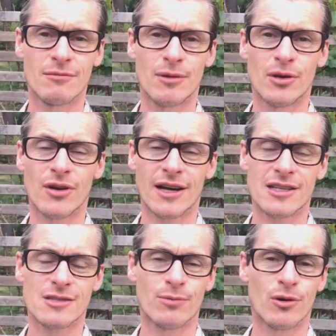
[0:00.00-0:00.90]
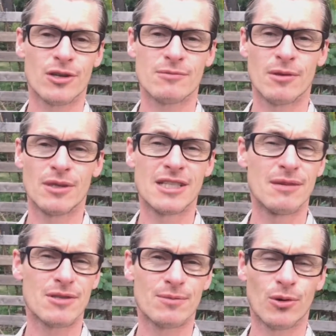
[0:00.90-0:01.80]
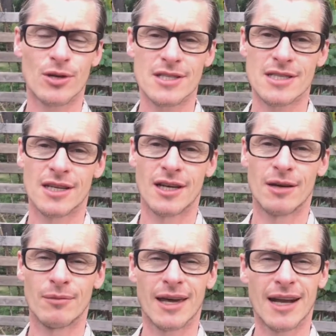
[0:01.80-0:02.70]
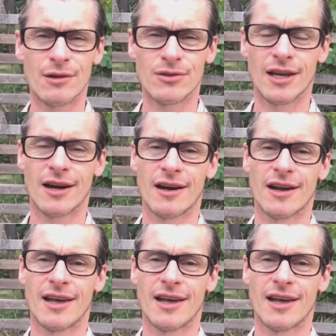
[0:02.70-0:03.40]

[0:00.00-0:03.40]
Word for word: maybe racket sports, maybe team sports. But get out there